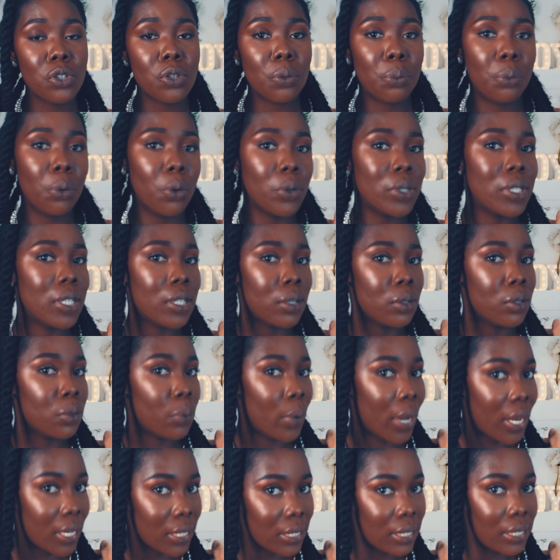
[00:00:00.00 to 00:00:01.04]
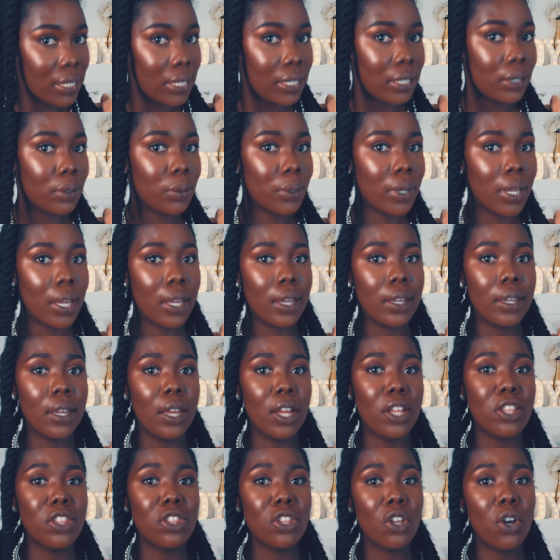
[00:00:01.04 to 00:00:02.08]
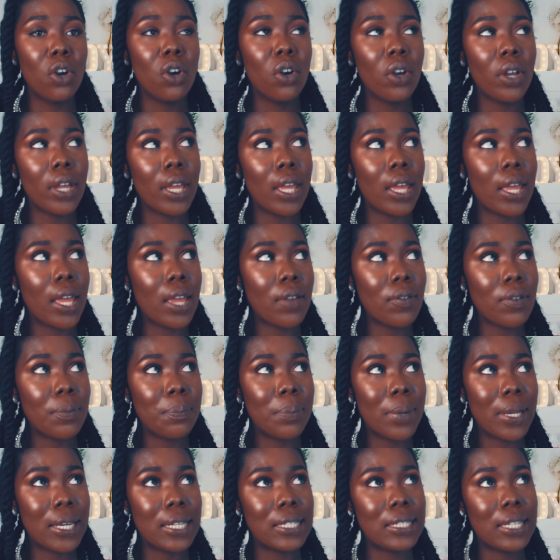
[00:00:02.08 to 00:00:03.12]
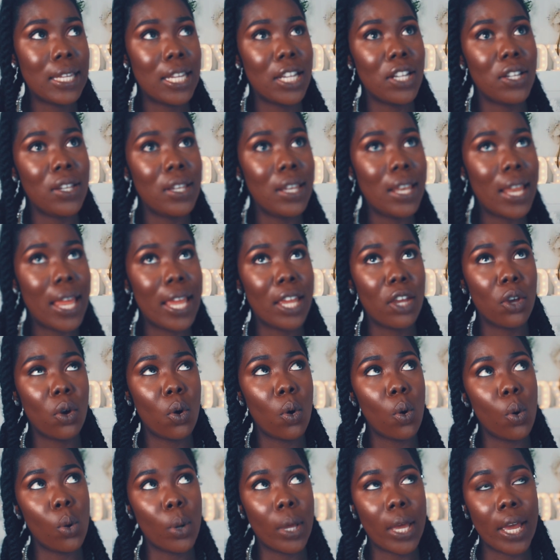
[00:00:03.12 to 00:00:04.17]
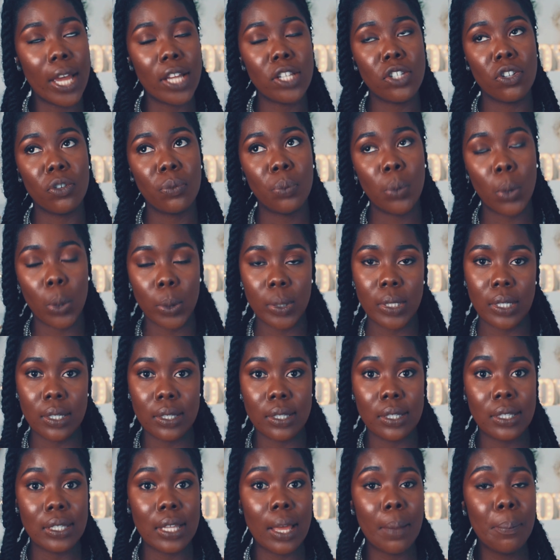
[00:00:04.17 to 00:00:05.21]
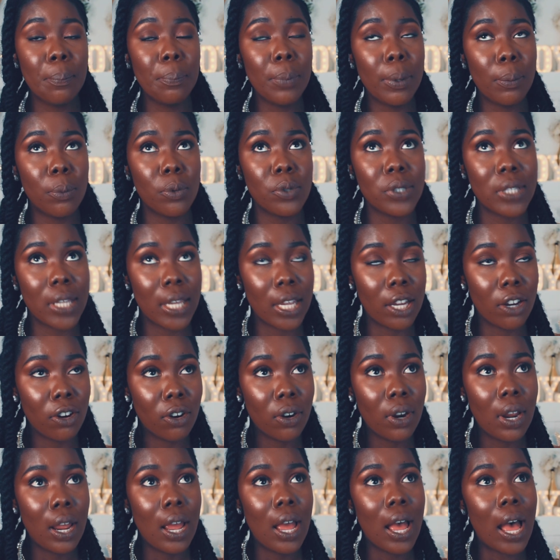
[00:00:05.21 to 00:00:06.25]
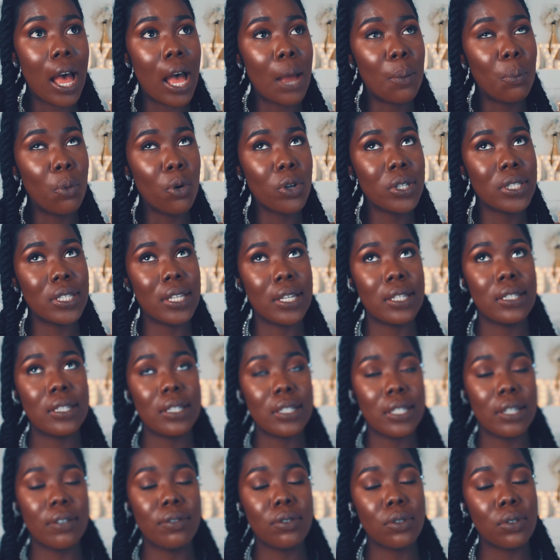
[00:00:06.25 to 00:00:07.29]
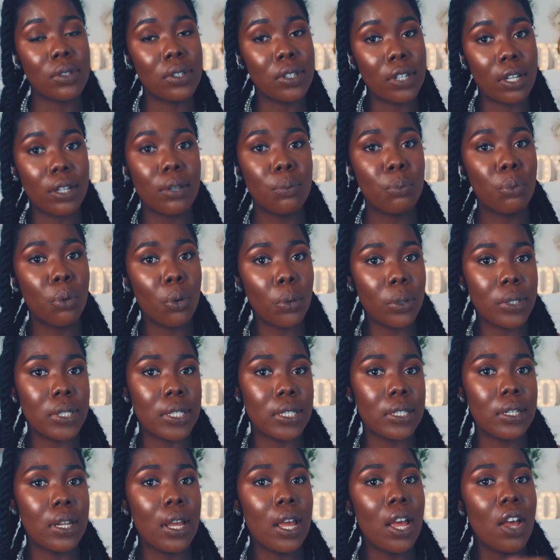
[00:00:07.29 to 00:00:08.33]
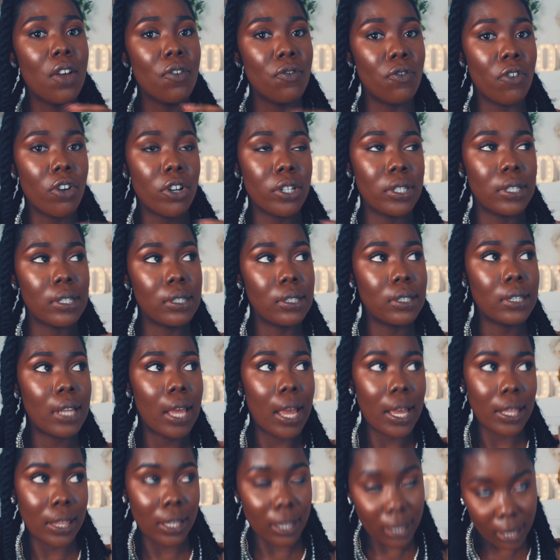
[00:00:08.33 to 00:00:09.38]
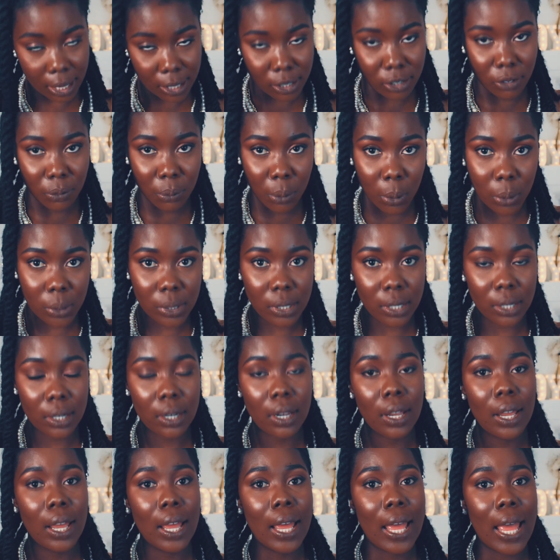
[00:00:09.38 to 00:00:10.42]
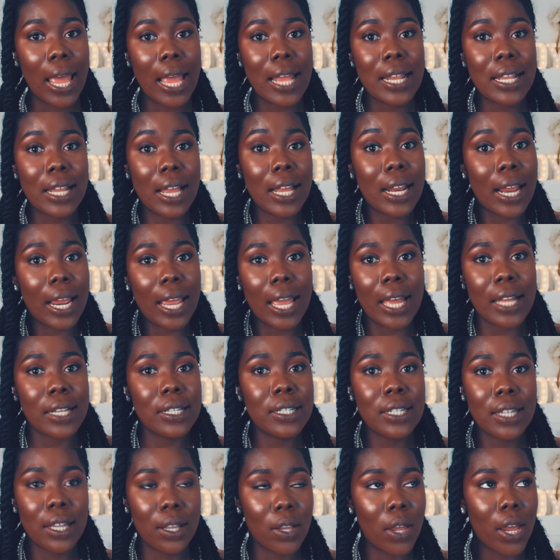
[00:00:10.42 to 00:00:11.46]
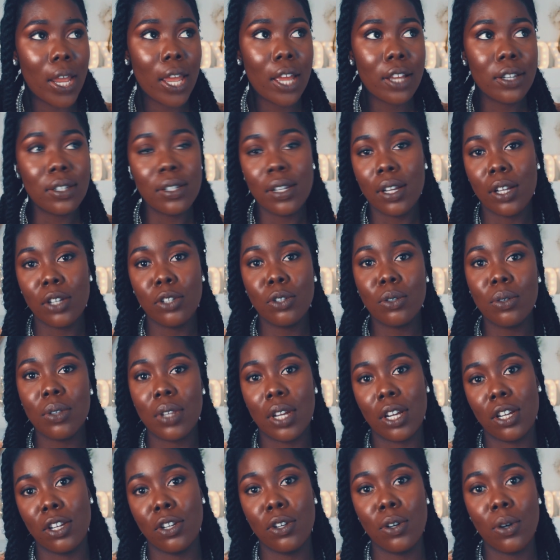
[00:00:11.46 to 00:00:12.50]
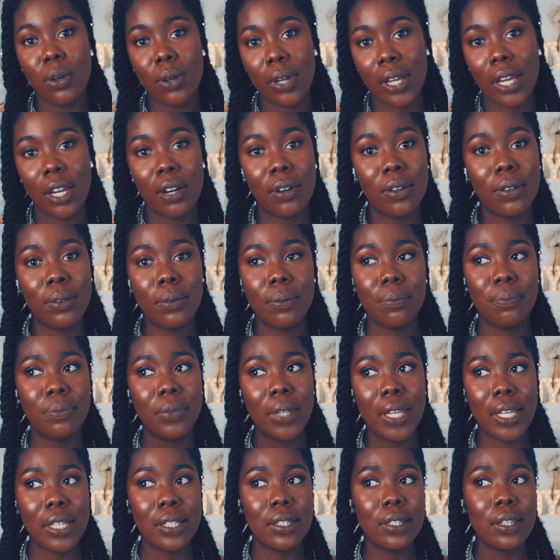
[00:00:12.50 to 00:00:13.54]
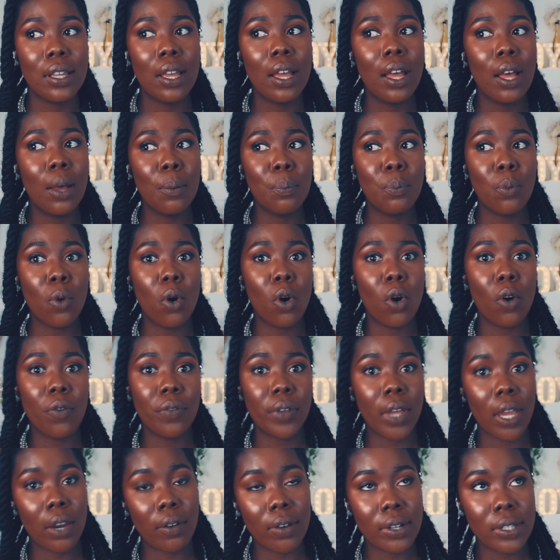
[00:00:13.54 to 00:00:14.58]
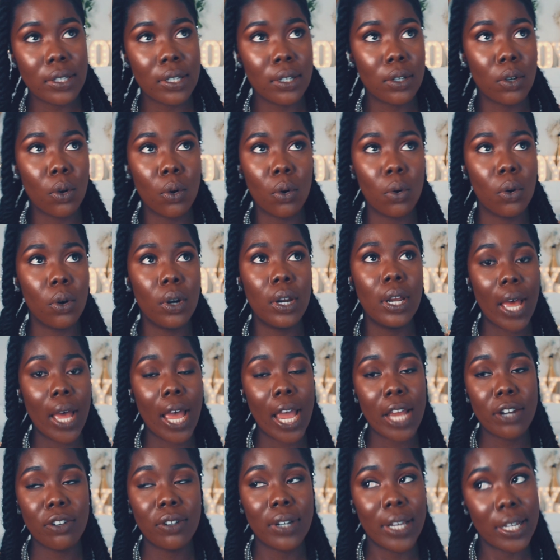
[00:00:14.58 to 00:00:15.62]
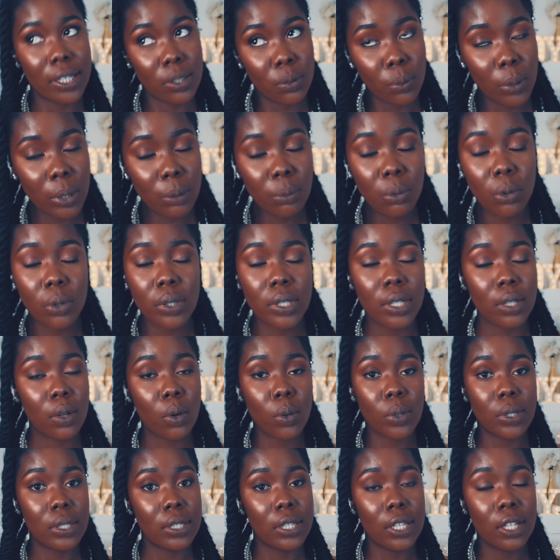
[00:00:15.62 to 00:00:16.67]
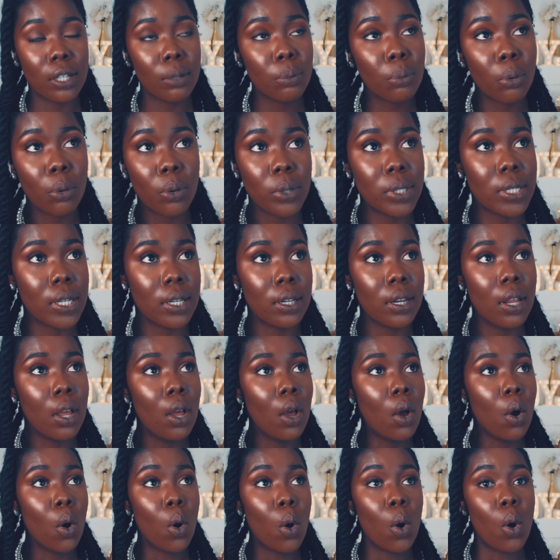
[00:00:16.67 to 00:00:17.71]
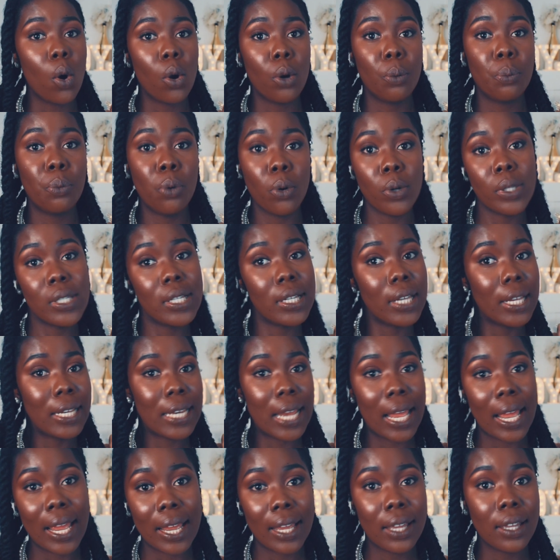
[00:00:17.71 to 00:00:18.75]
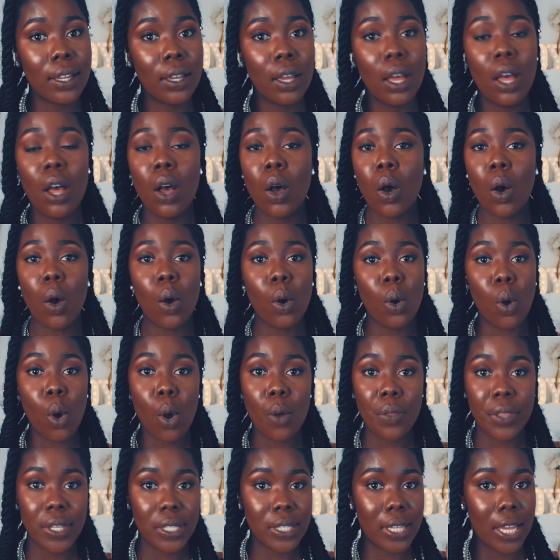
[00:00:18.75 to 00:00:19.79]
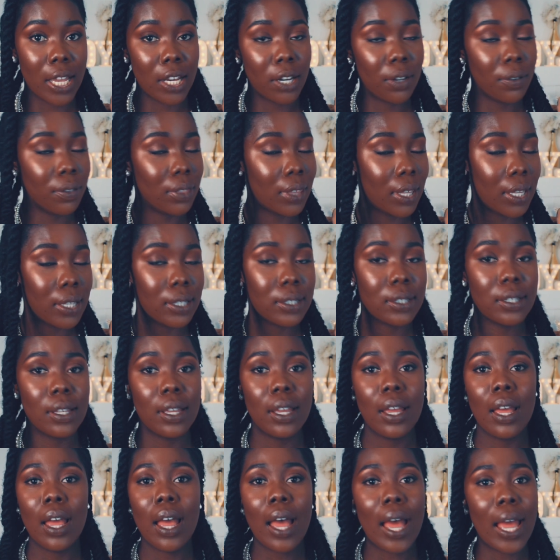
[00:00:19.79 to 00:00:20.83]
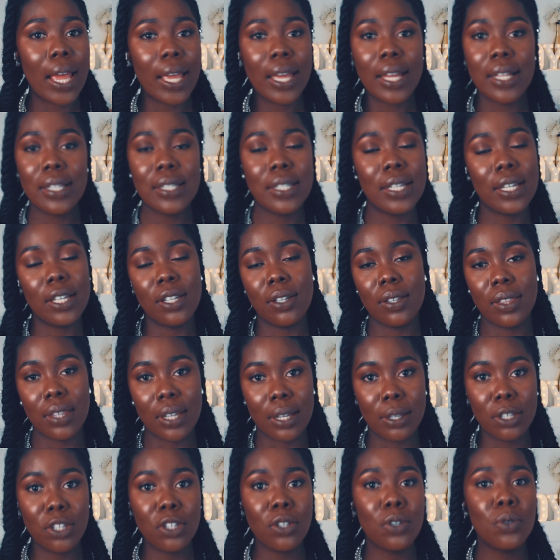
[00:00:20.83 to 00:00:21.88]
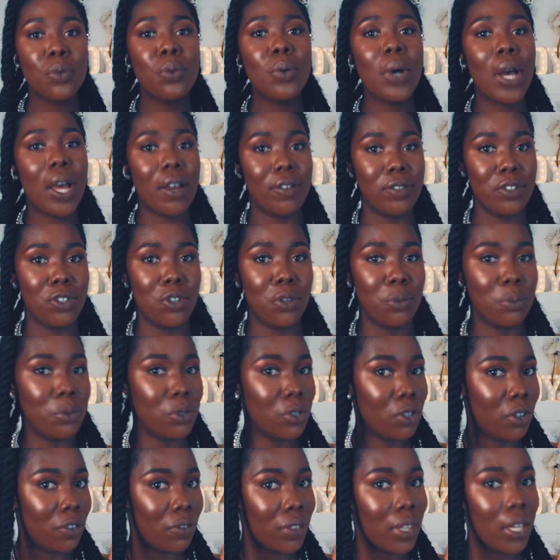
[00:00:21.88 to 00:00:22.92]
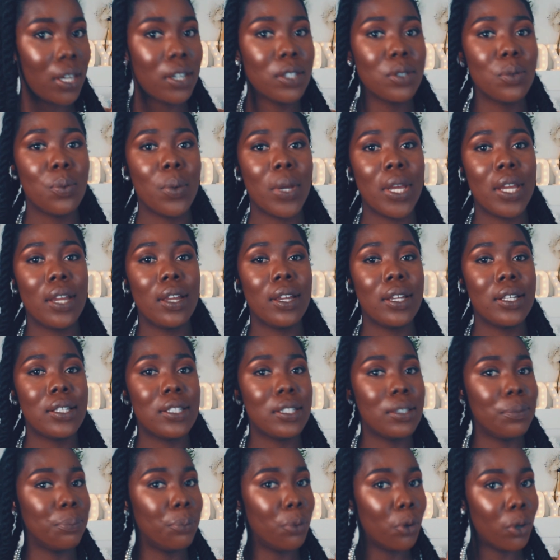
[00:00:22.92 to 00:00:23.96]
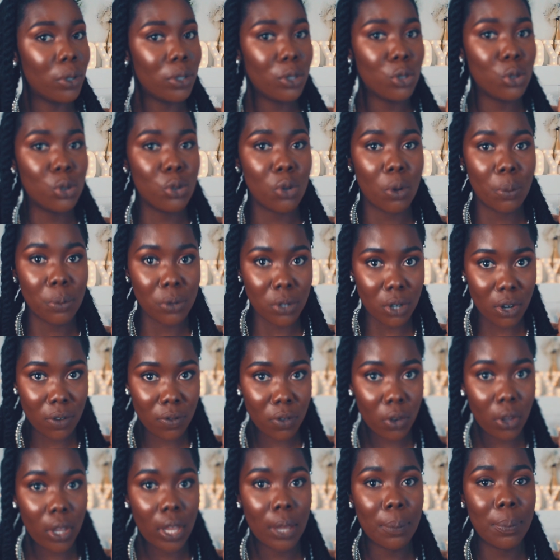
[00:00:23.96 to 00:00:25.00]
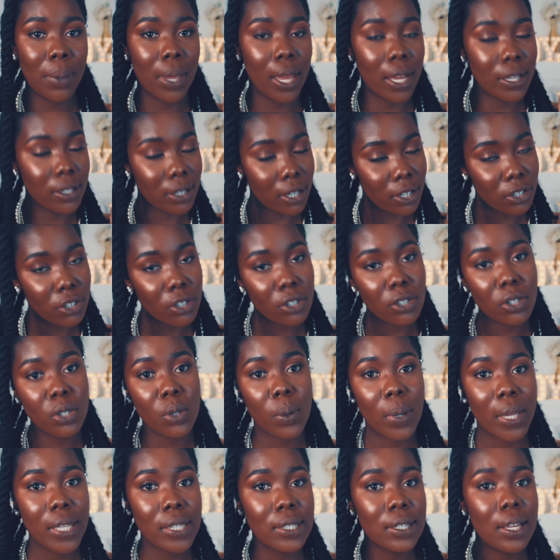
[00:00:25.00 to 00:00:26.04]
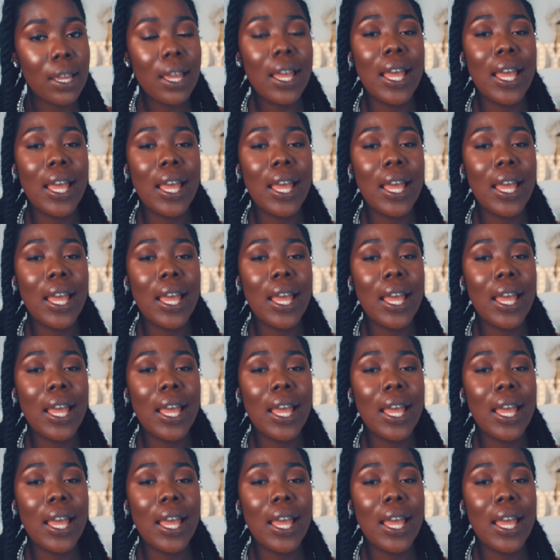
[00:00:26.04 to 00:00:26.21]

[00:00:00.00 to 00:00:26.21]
your proteins wisely, okay? Not everybody's hair like all kinds of protein. Some people's hair are more sensitive to certain protein versus other kinds of protein. And that I can't tell. I can't tell you that your hair needs more of keratin or hydrolyzed wheat protein or silk protein or protein in egg or all these kind of things. I can tell you that you have to observe. That is where it's important to observe your hair, pay attention to it,